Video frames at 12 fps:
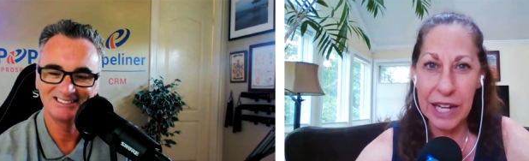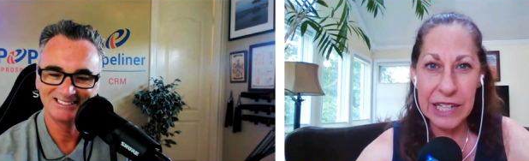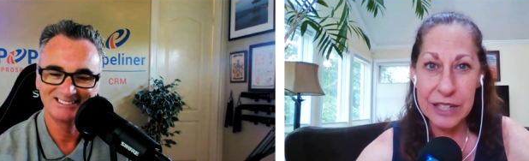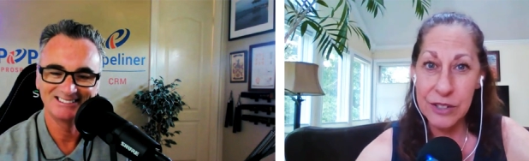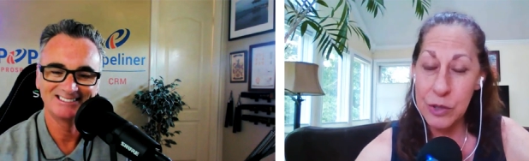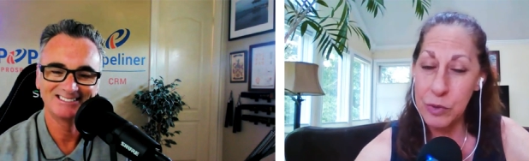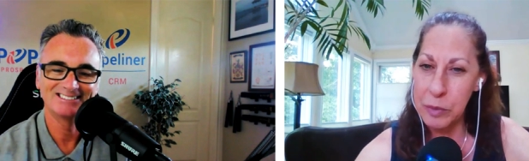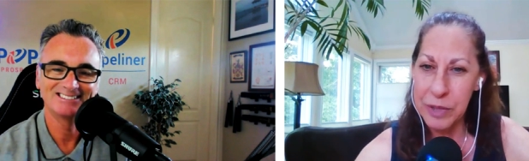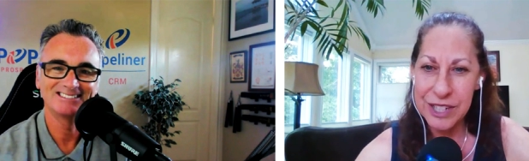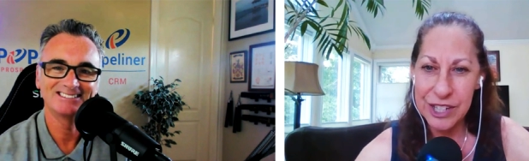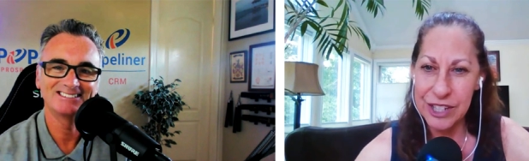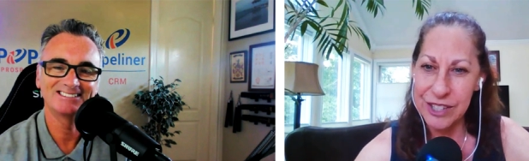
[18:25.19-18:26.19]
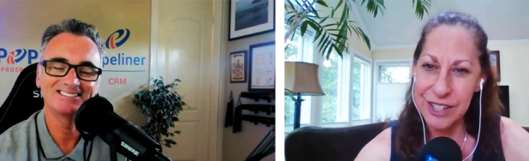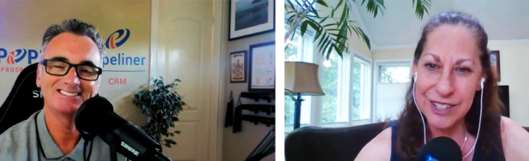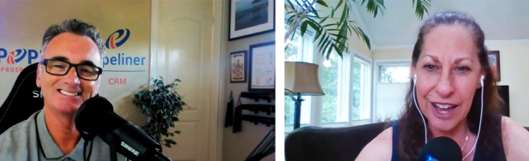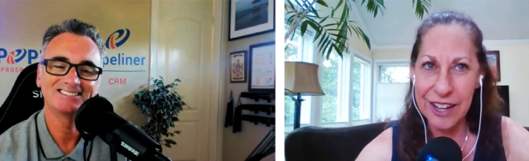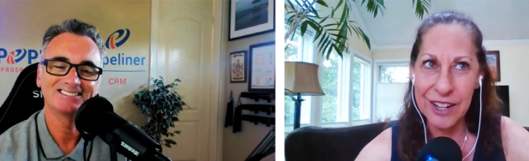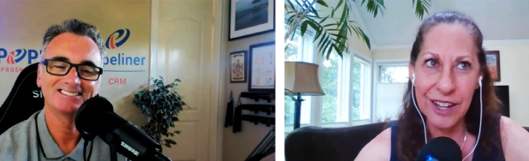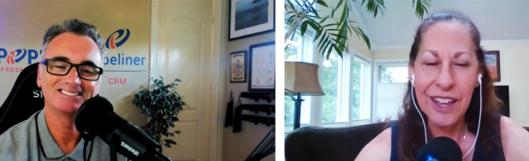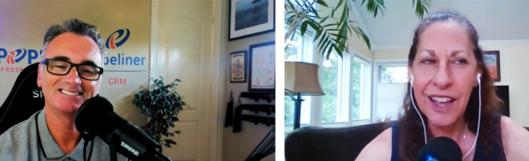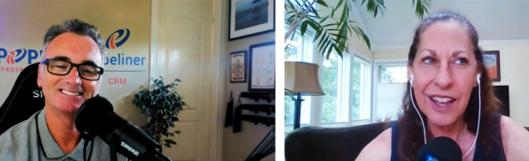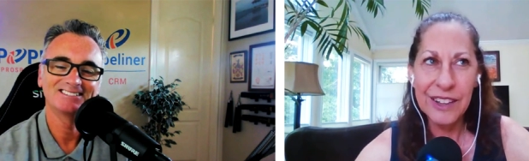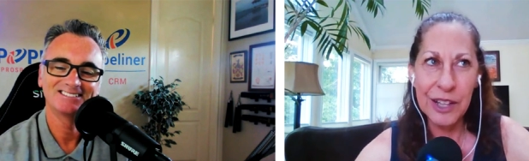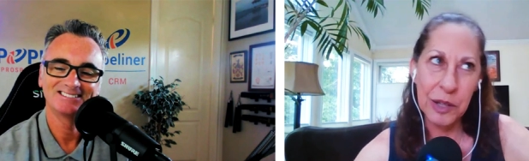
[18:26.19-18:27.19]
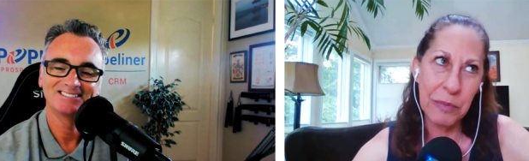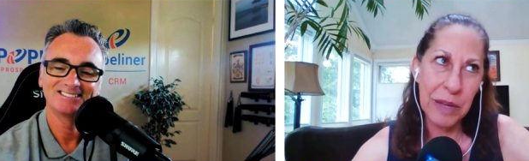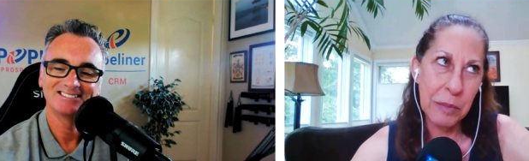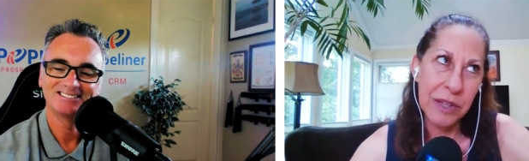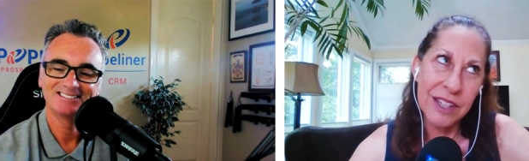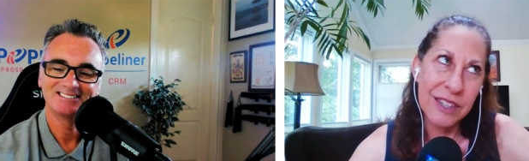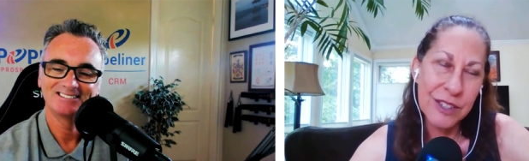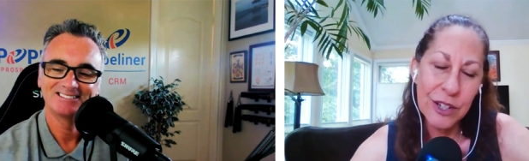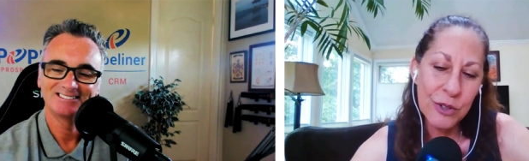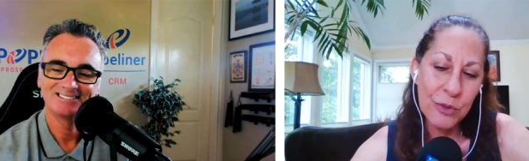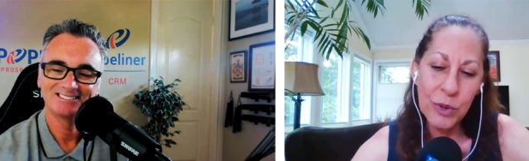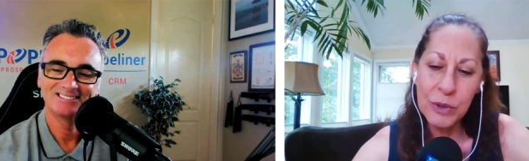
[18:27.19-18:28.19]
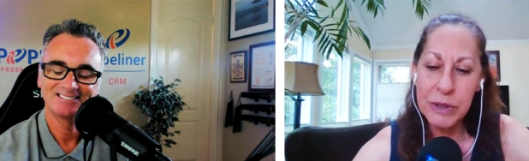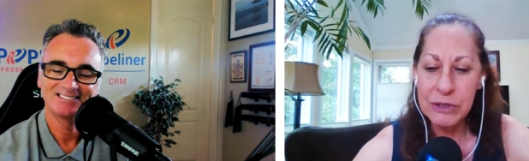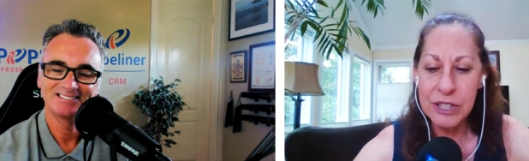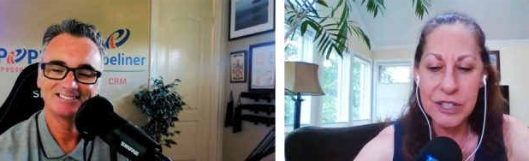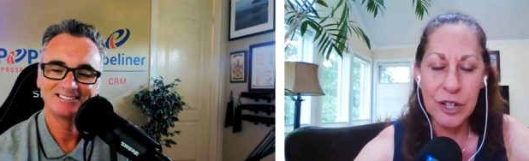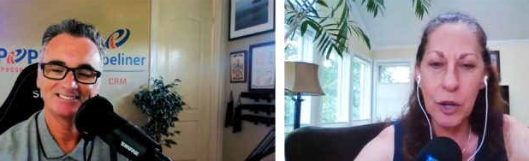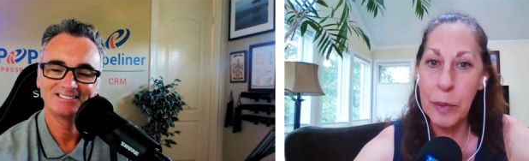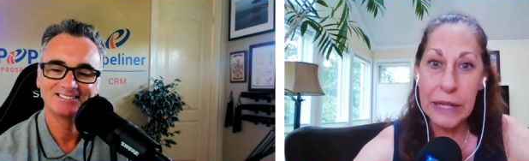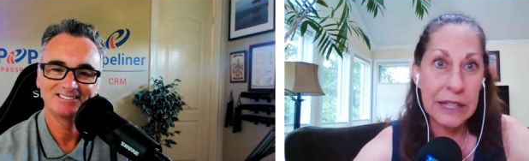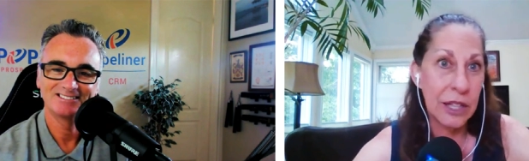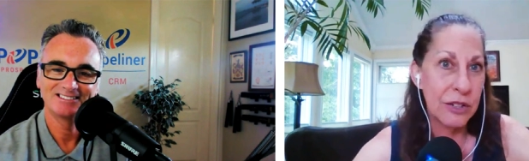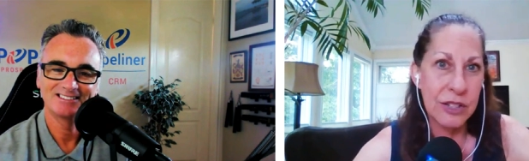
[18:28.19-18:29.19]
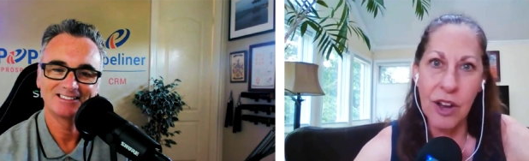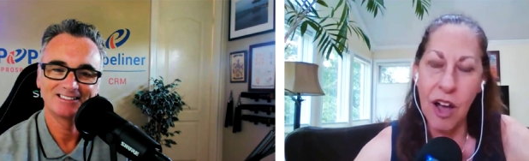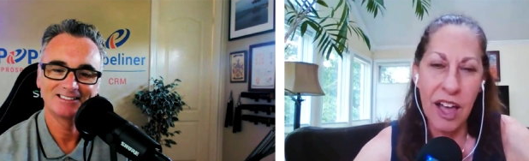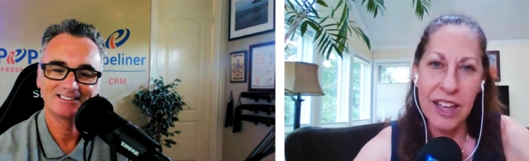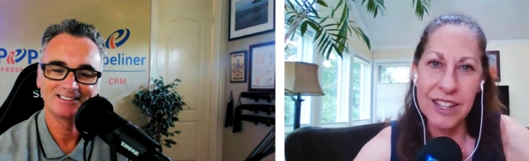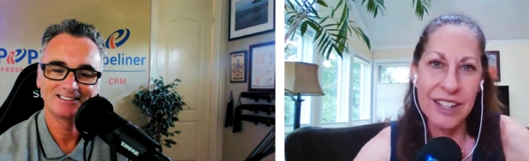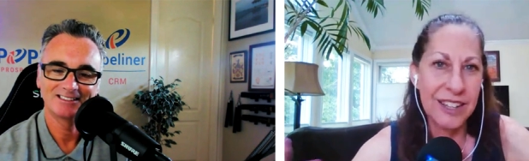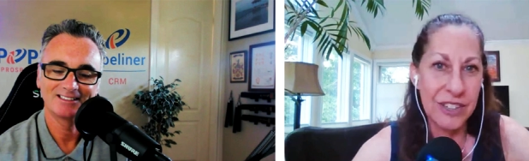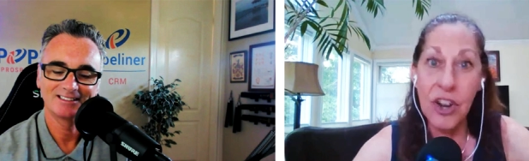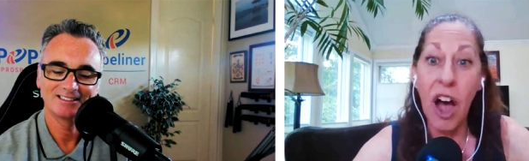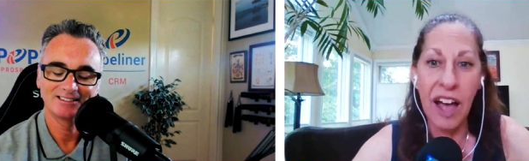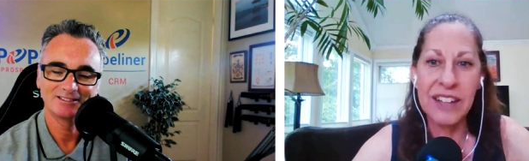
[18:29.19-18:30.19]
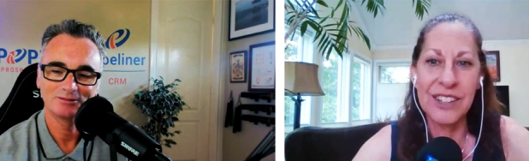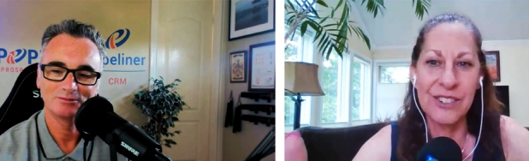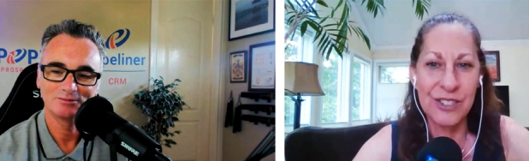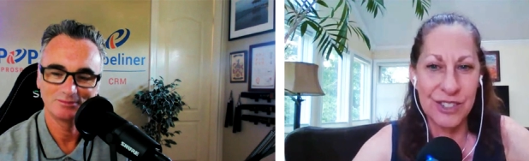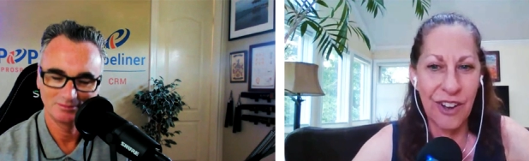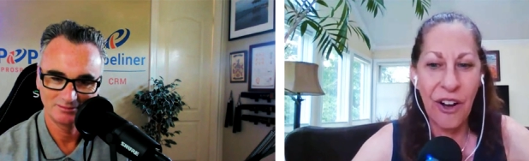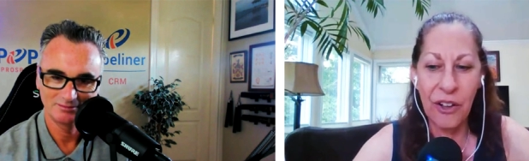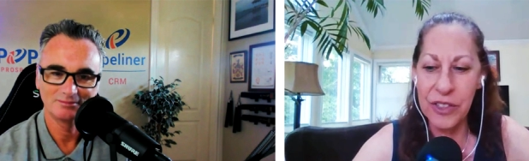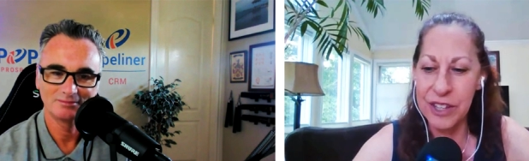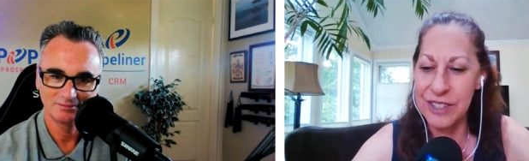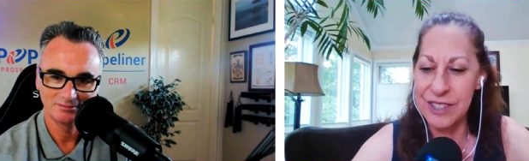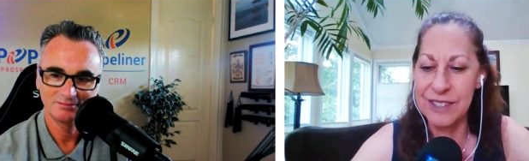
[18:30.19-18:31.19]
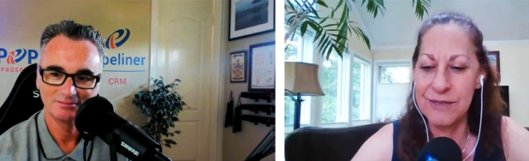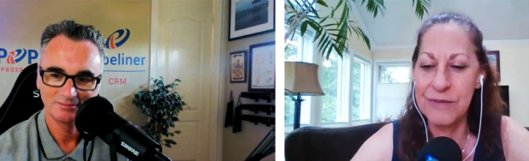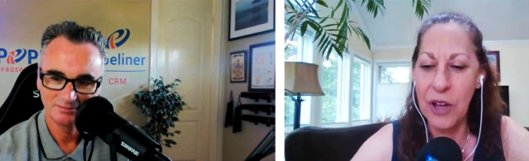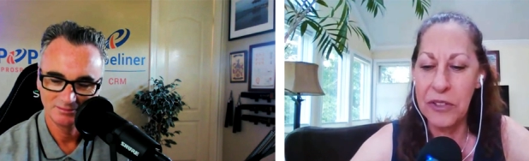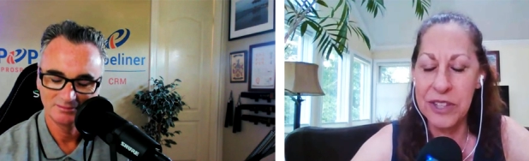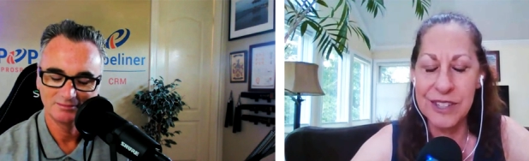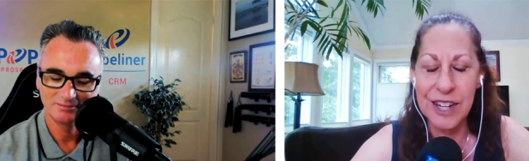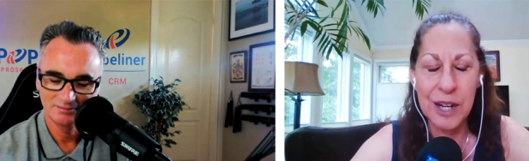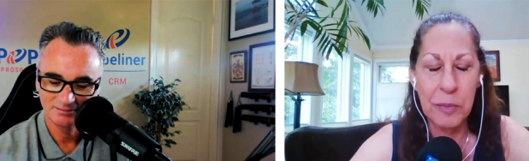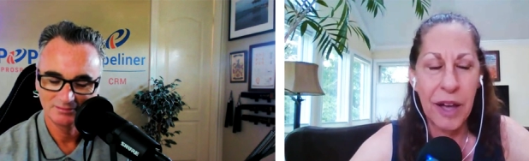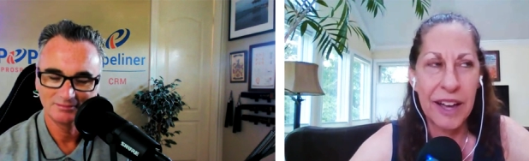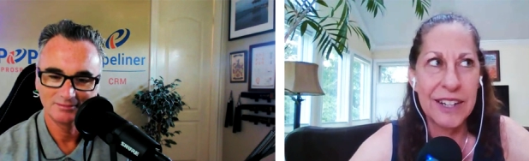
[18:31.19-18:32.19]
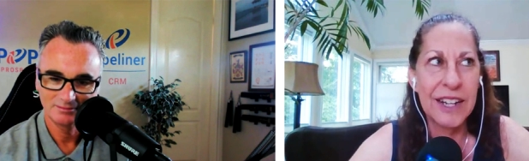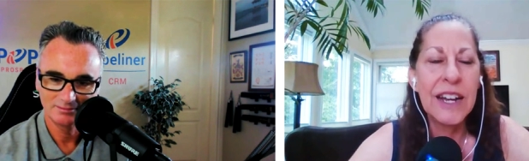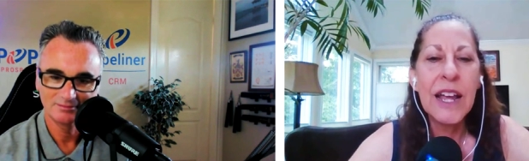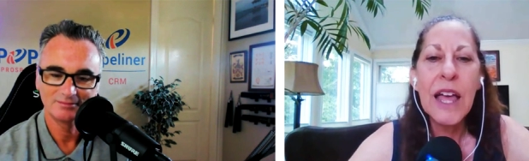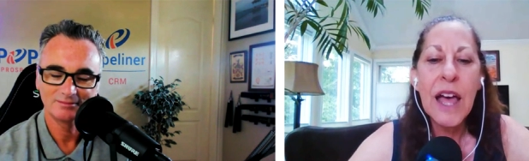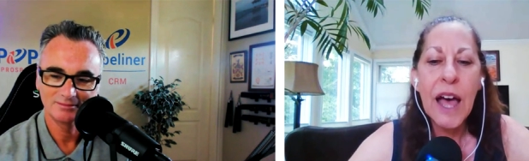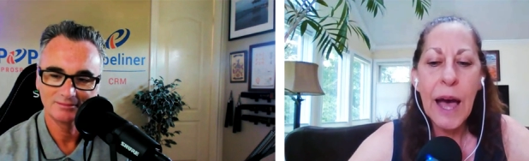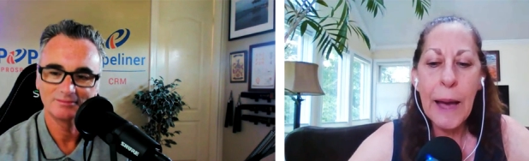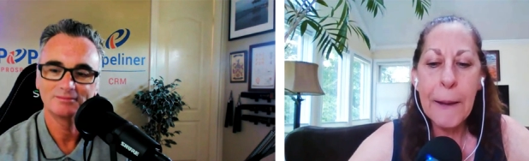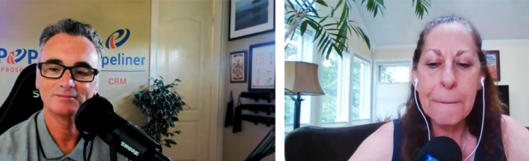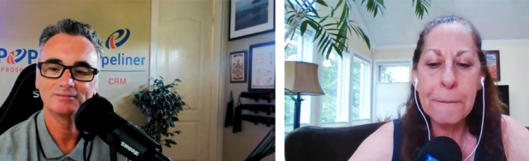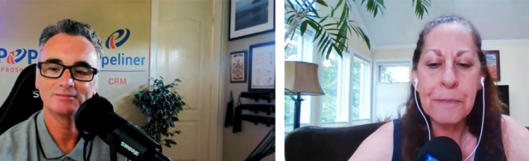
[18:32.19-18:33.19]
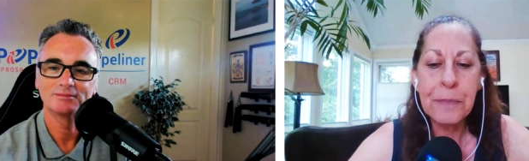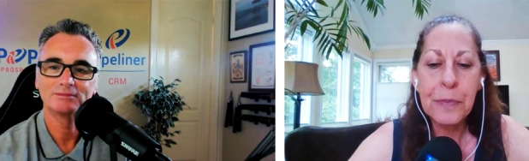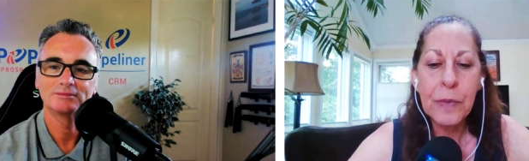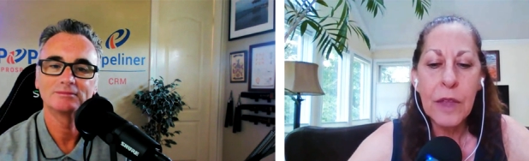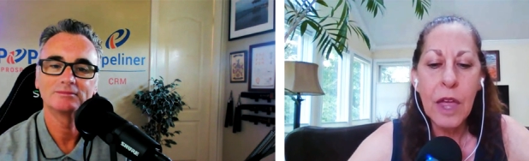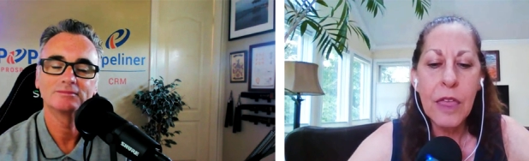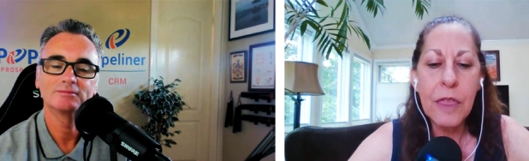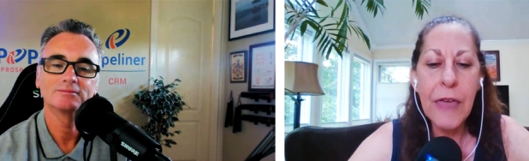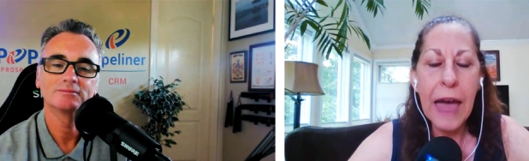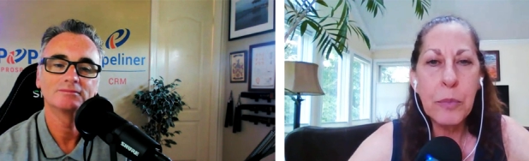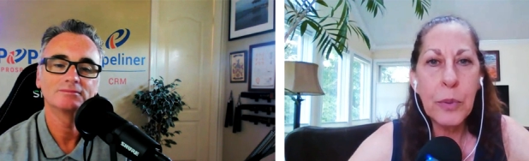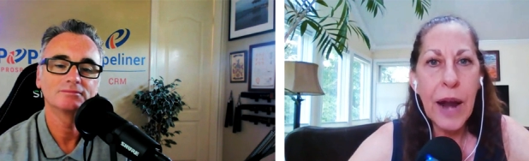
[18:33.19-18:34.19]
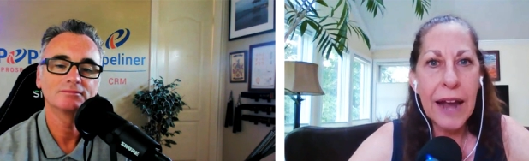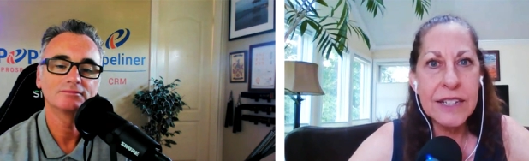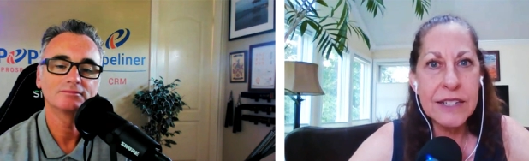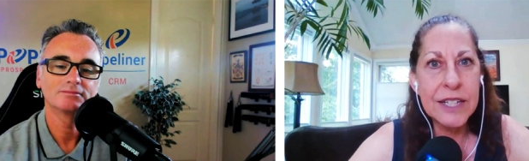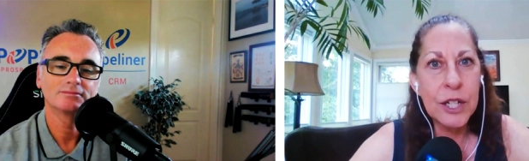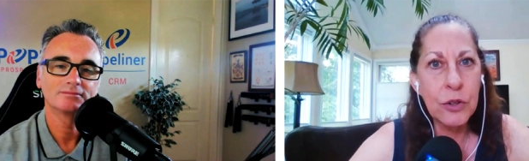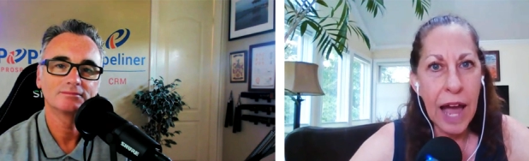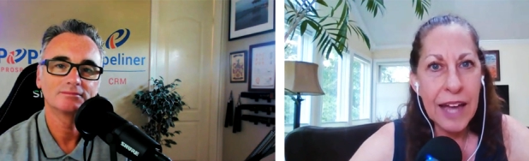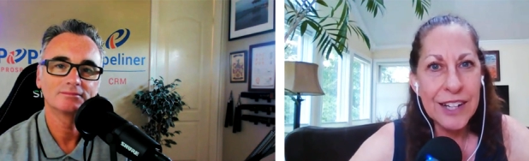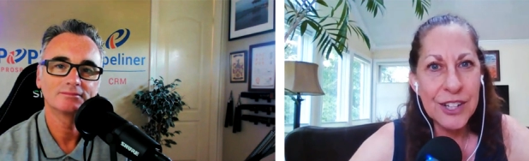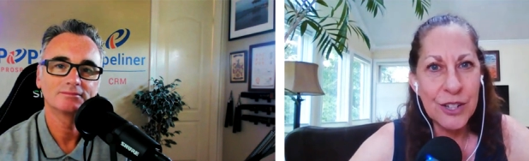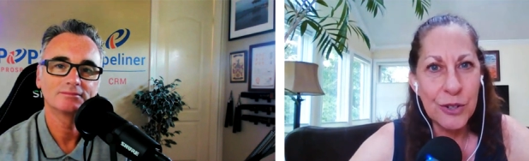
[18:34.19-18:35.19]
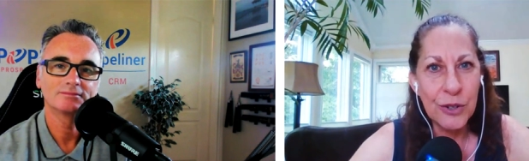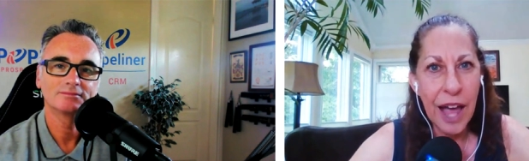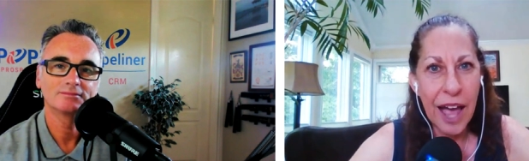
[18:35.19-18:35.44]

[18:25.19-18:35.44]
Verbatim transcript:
Speaker 1: get a little squeamish because mm-hmm. it's kind of like maybe considered woo woo still but there's not it, it's not there's all these all this data behind it, um, that practicing gratitude